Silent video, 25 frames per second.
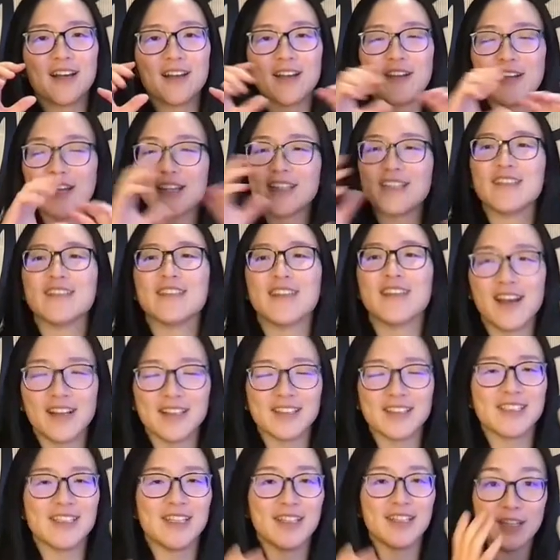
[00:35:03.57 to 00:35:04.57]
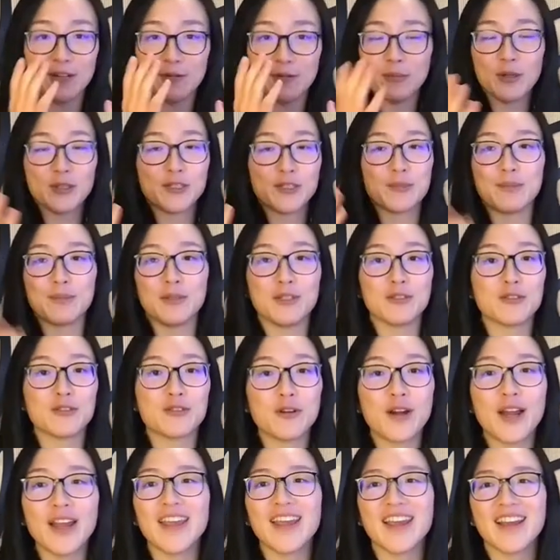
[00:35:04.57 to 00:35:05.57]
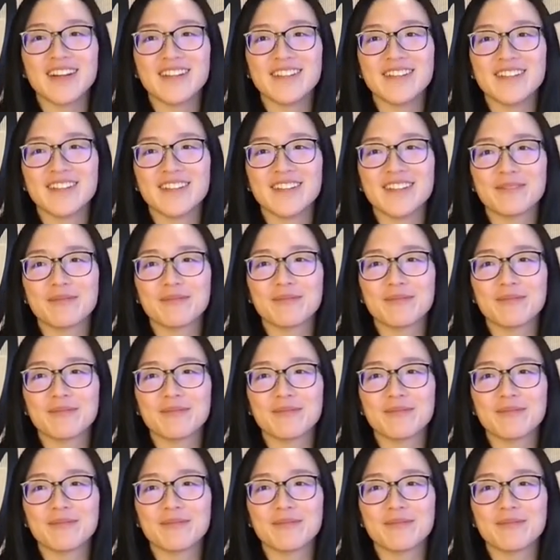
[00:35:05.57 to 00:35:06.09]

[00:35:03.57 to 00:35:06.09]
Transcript: connecting dots that there must be a triangle.